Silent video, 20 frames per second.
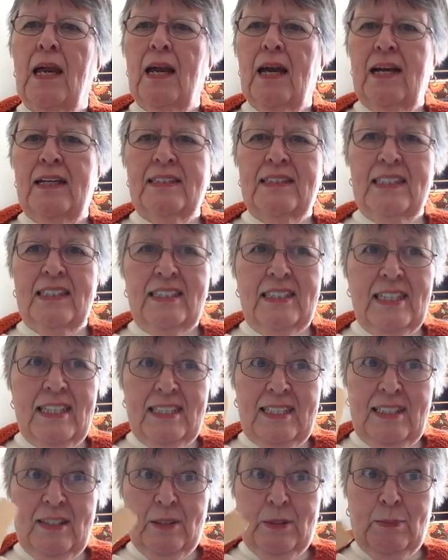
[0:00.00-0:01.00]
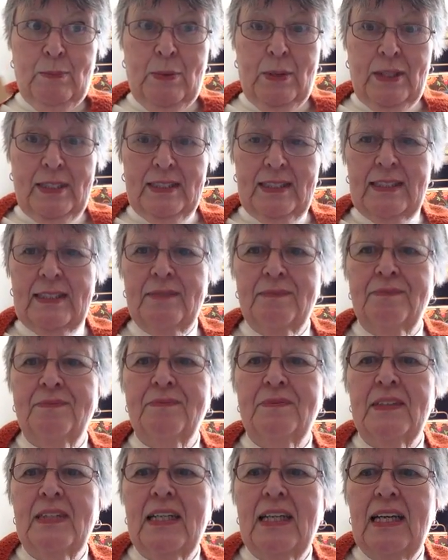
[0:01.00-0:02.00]
I suggest those books.
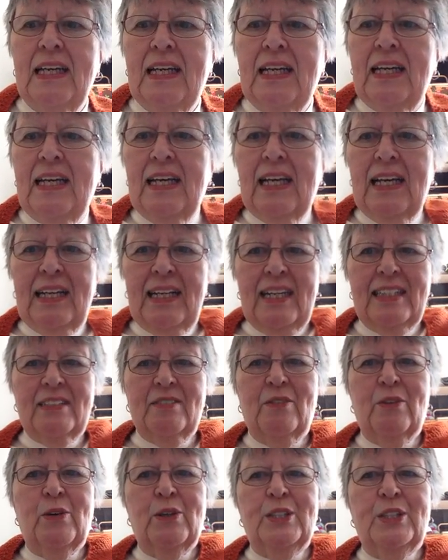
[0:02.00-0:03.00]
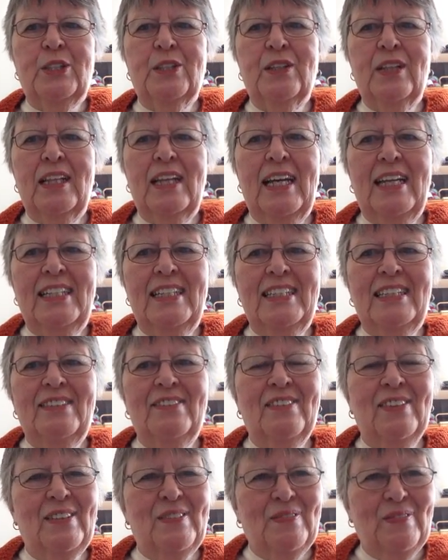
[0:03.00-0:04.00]
Unless, of course, you're the ladies
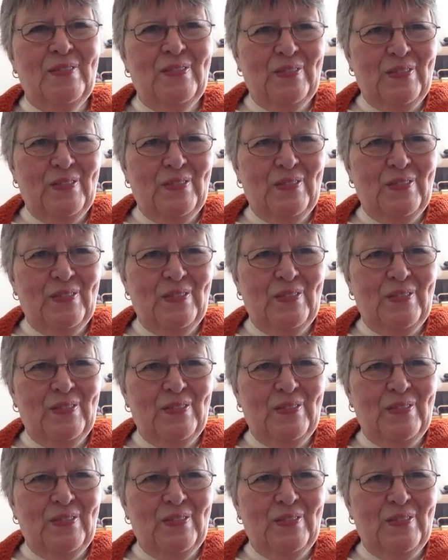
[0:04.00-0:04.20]
from